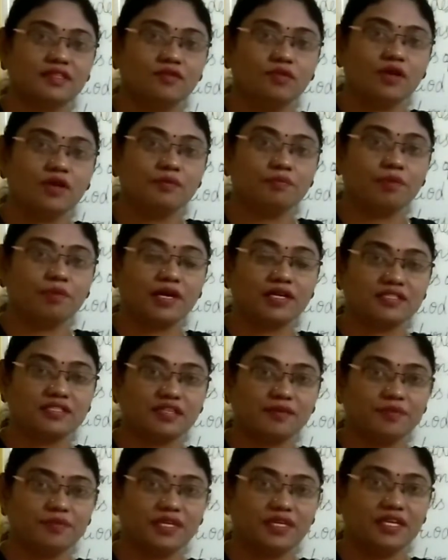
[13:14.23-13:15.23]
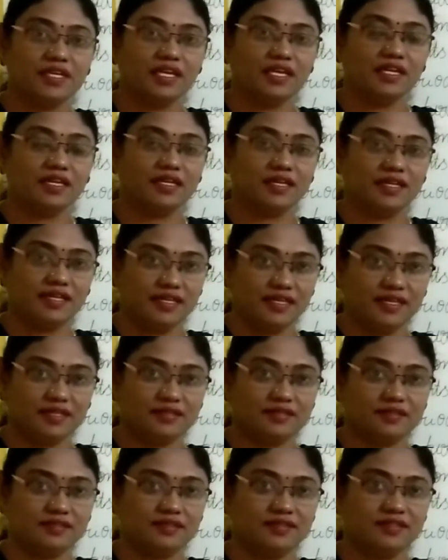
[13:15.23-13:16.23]
What parts of your day?
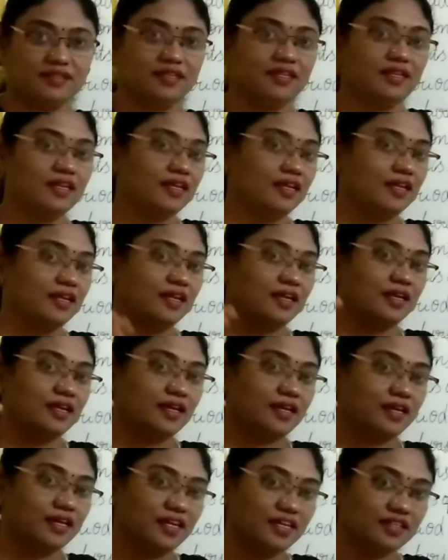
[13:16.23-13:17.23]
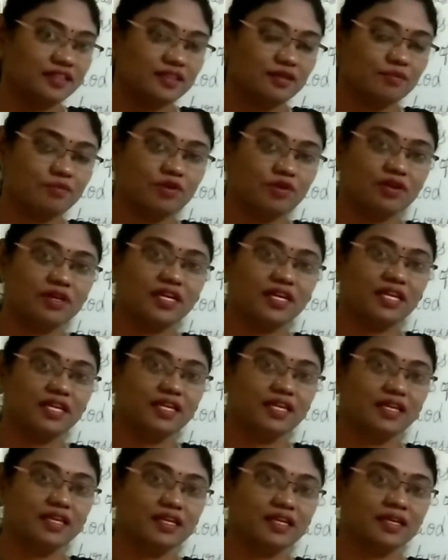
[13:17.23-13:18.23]
Yes, in the
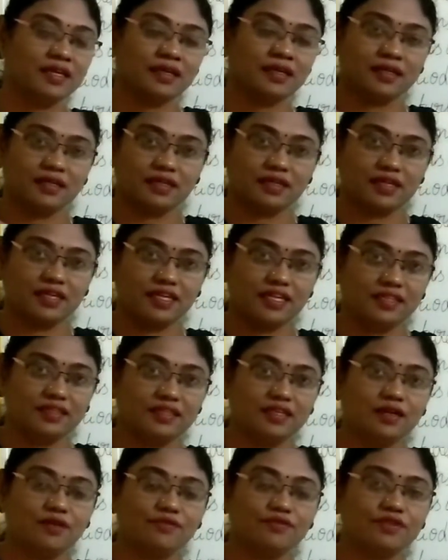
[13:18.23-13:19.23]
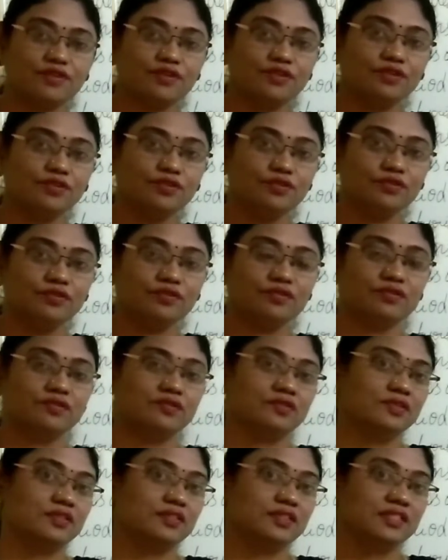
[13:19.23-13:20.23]
morning, in the afternoon,
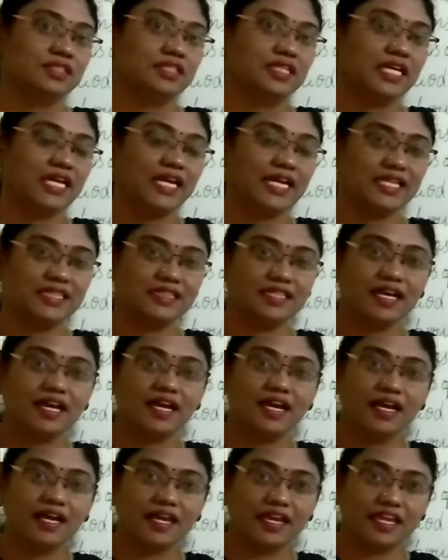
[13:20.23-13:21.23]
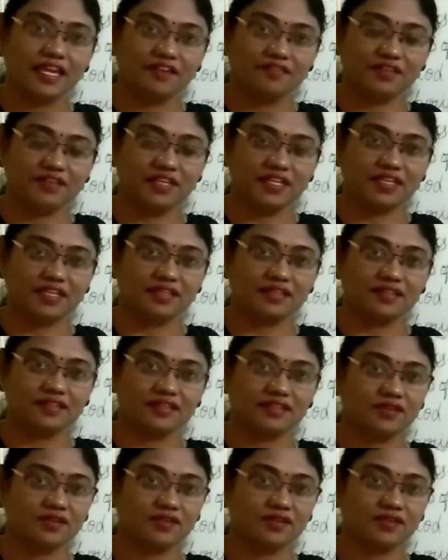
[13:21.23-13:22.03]
in the evening.